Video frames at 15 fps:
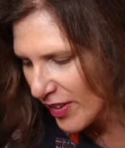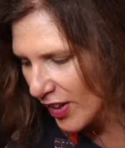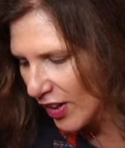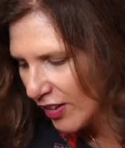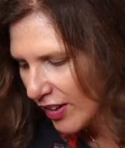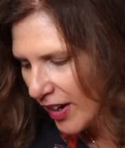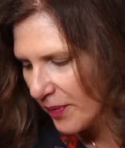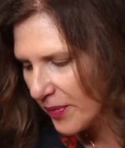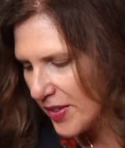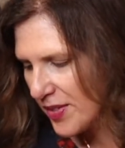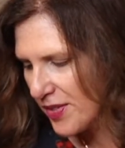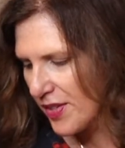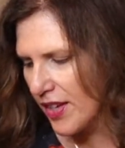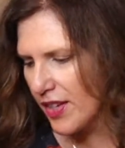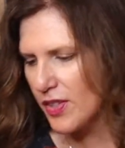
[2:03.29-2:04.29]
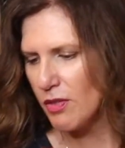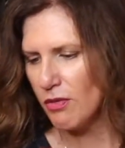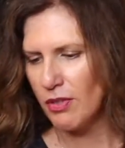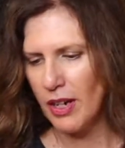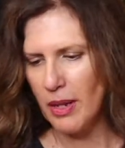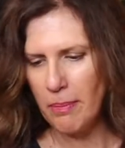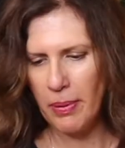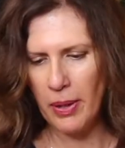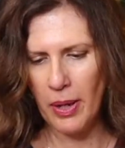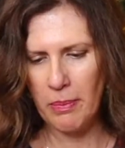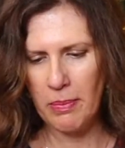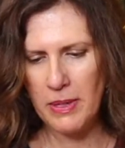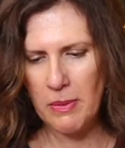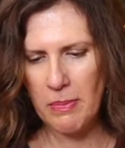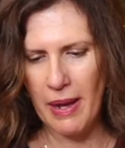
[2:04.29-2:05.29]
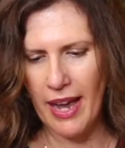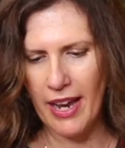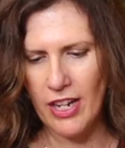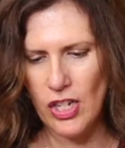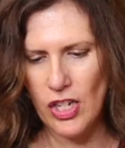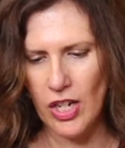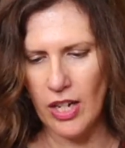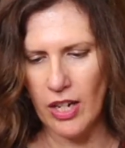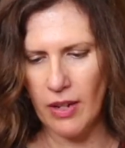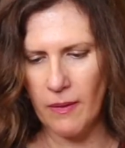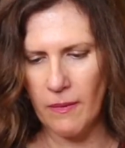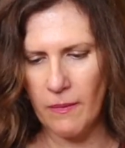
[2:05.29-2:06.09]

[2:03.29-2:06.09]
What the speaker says: All right, this says repurposed packaging.